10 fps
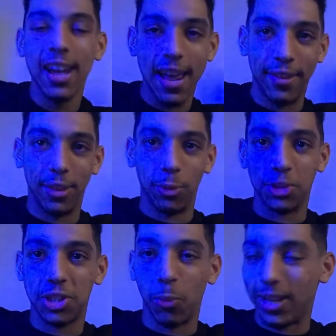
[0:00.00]
And then
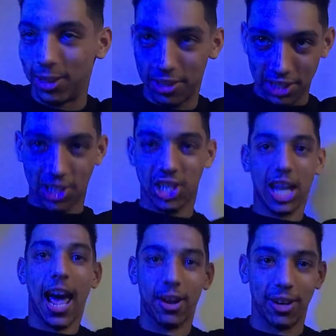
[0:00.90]
those windows just
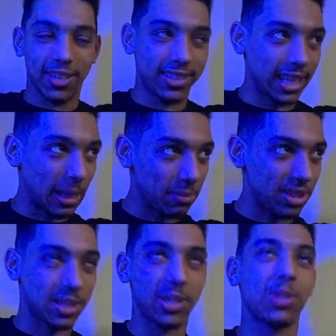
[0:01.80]
shatter, and Salem
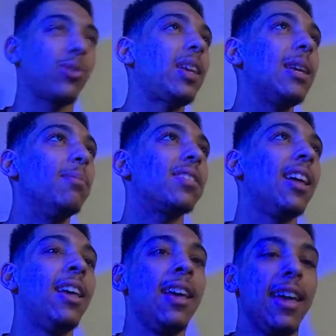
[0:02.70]
just screams.
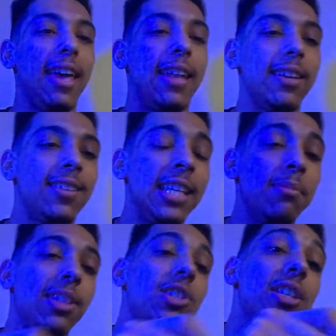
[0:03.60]
And it
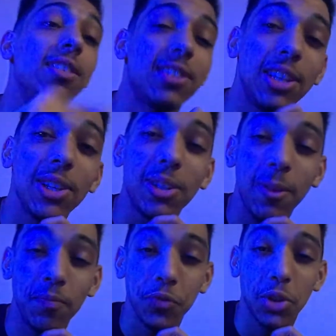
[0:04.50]
seems that she is
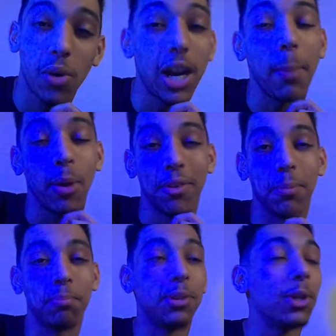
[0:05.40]
still torn up over
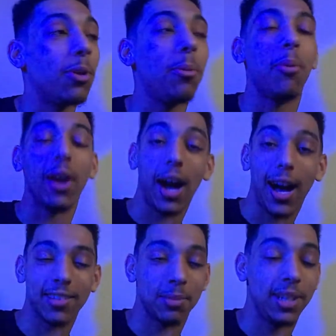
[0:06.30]
good old boy
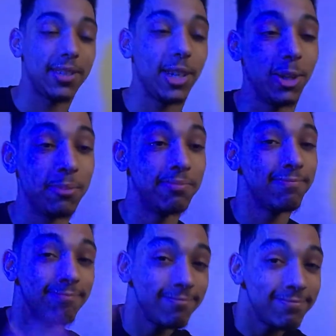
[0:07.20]
Ozma. So
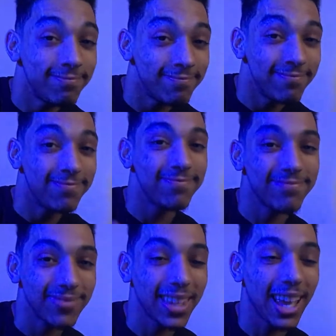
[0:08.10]

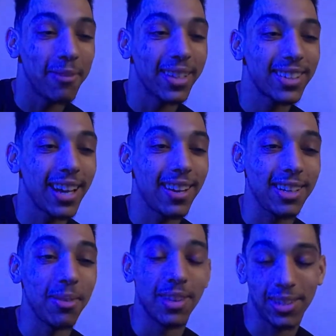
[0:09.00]
I'm excited to
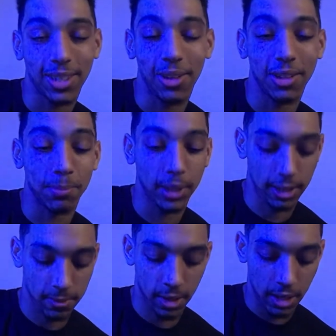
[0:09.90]
see where this goes.
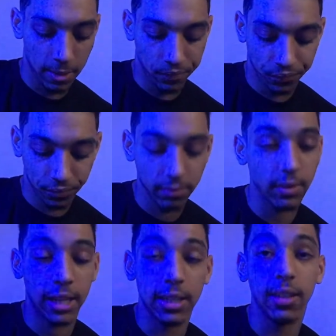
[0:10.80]
But
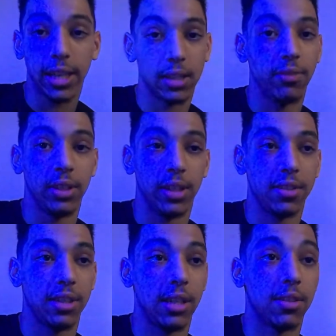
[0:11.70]
I did like the villain
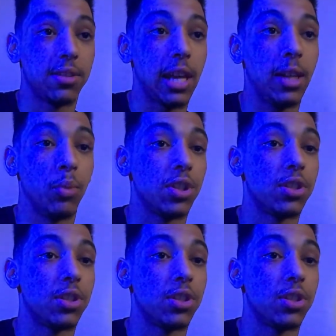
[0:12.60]
scene. Salem was